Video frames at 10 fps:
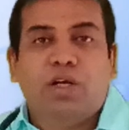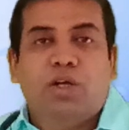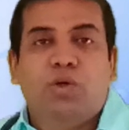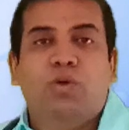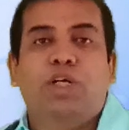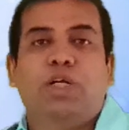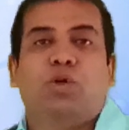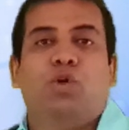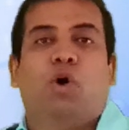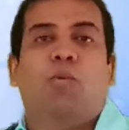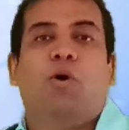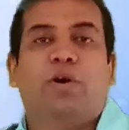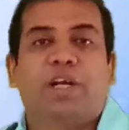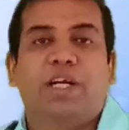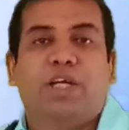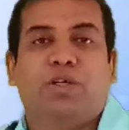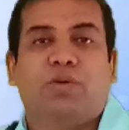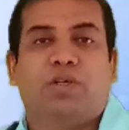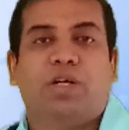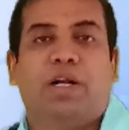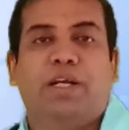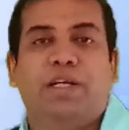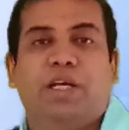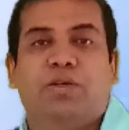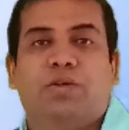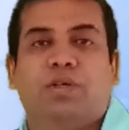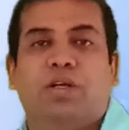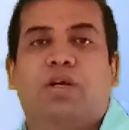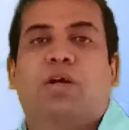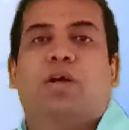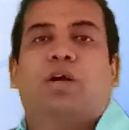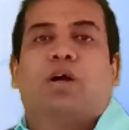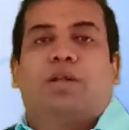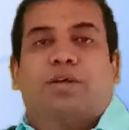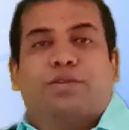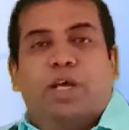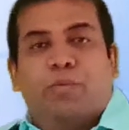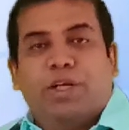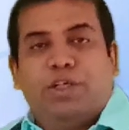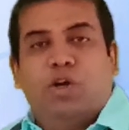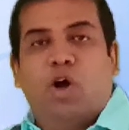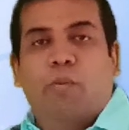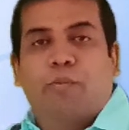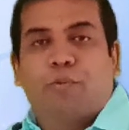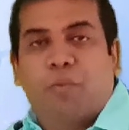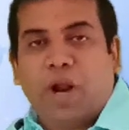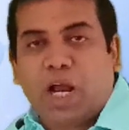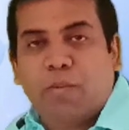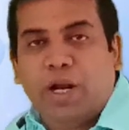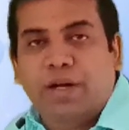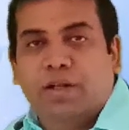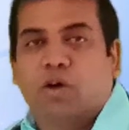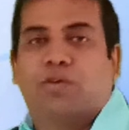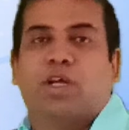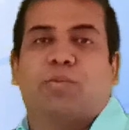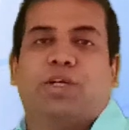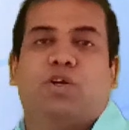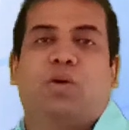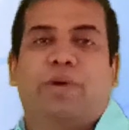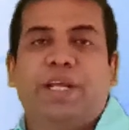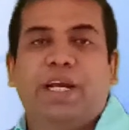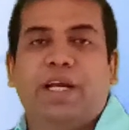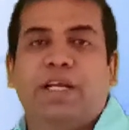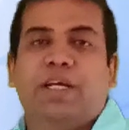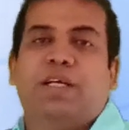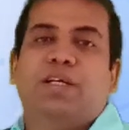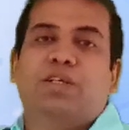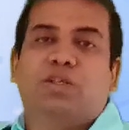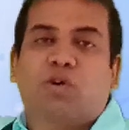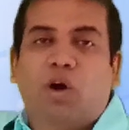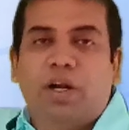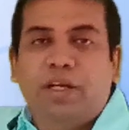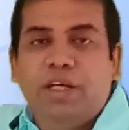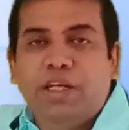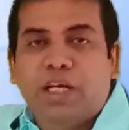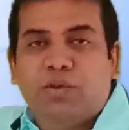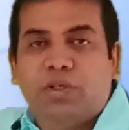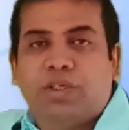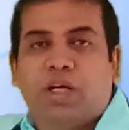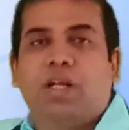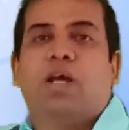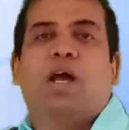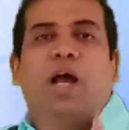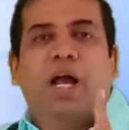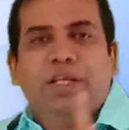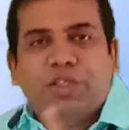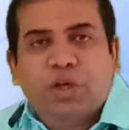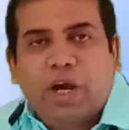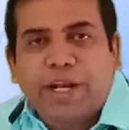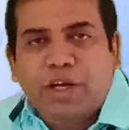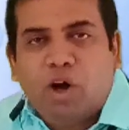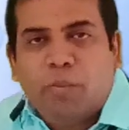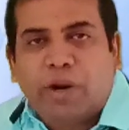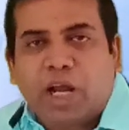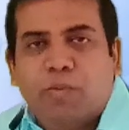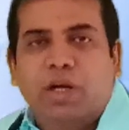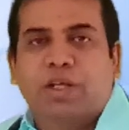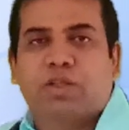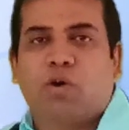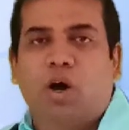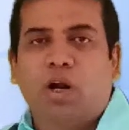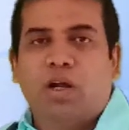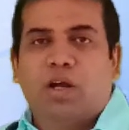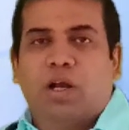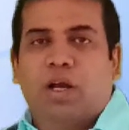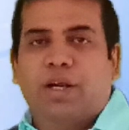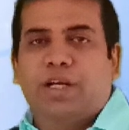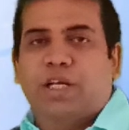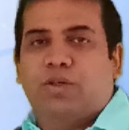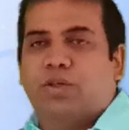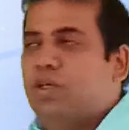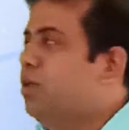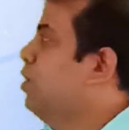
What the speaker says: You need to know about renaturation and denaturation. The separation of fragments or separation of DNA is called denaturation, and joining of fragment is called renaturation.